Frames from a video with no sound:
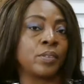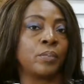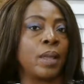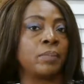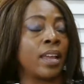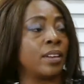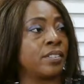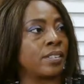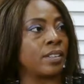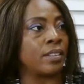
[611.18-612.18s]
from MD
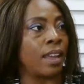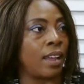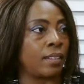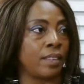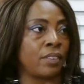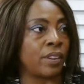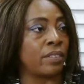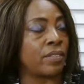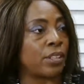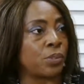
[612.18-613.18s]
Anderson at the
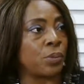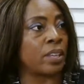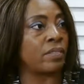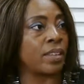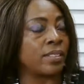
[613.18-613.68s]
African Fashion Week event?